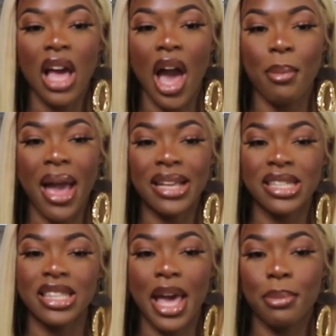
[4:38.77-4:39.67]

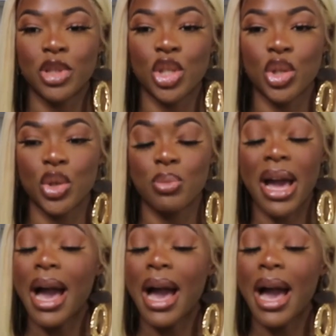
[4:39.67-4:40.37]
added them to my